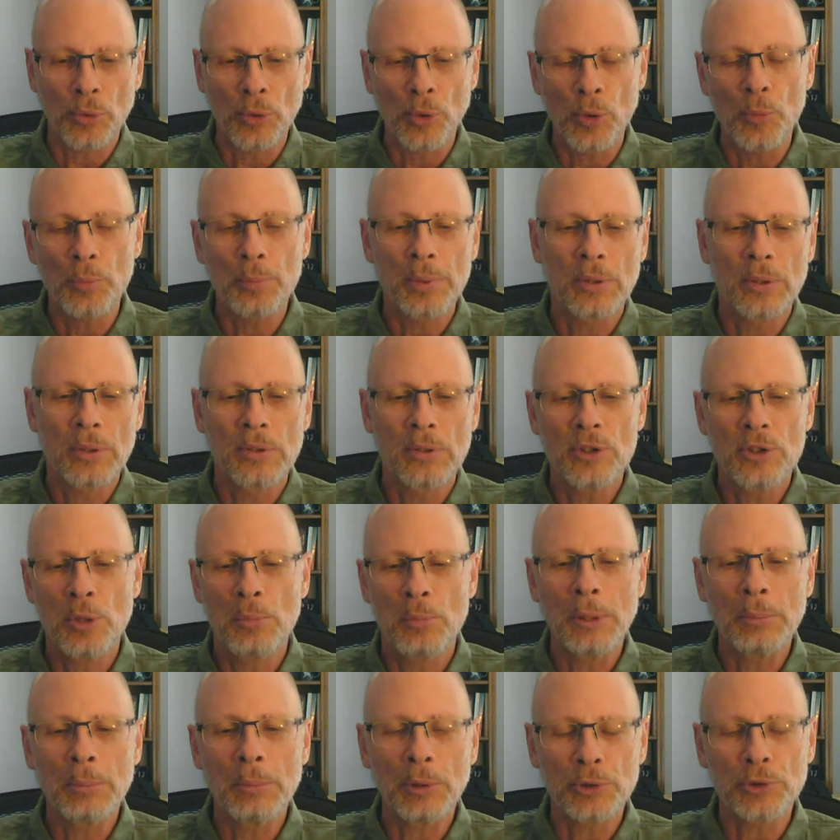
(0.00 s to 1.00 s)
group
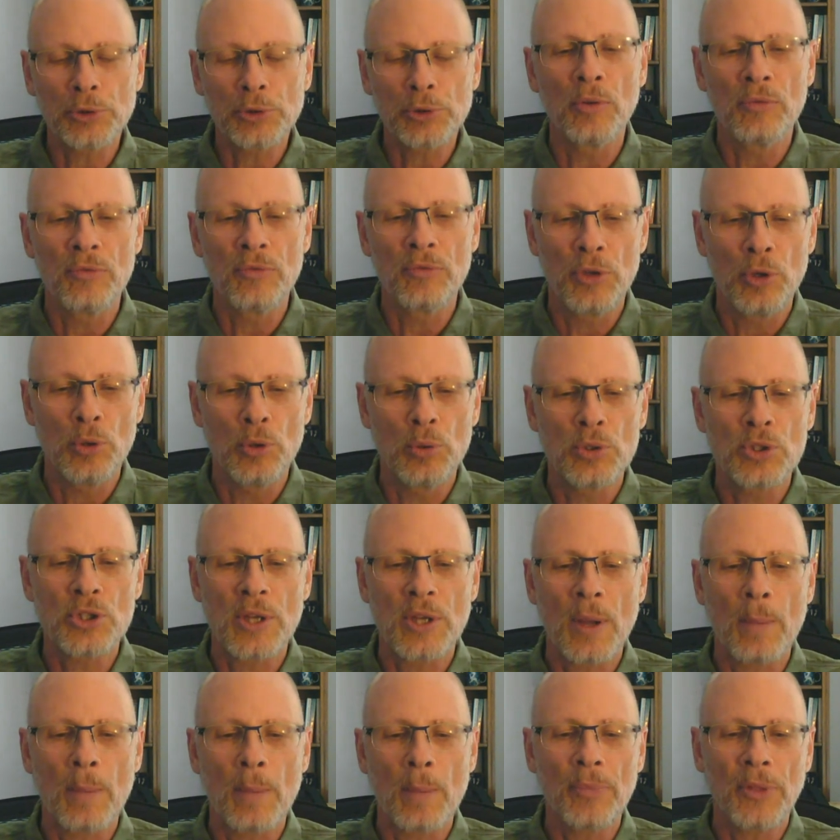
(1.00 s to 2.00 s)
to be able to review
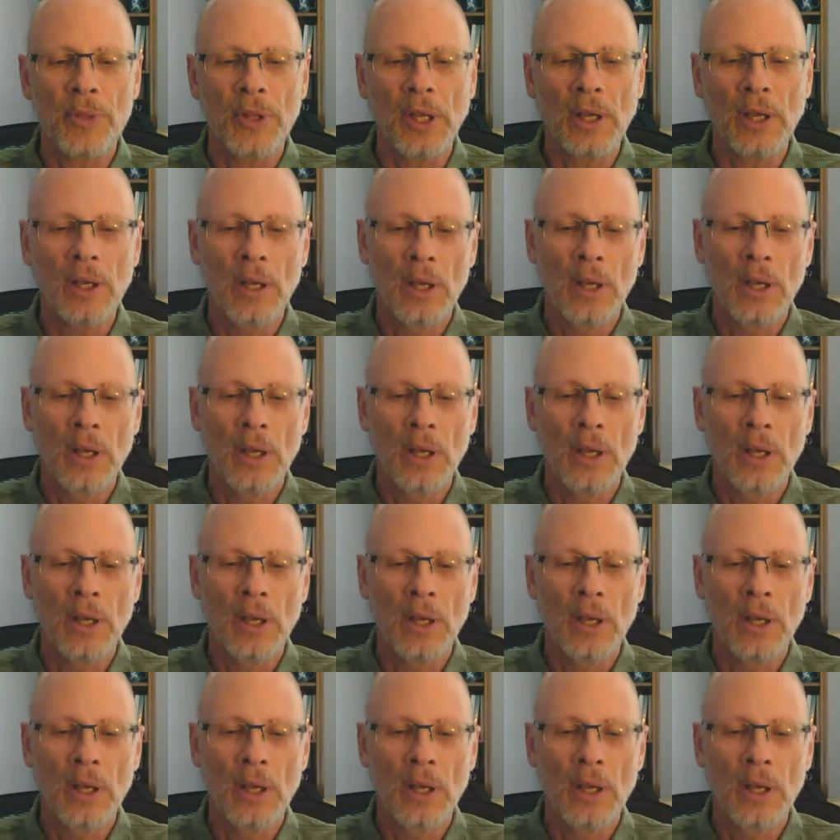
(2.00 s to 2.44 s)
something.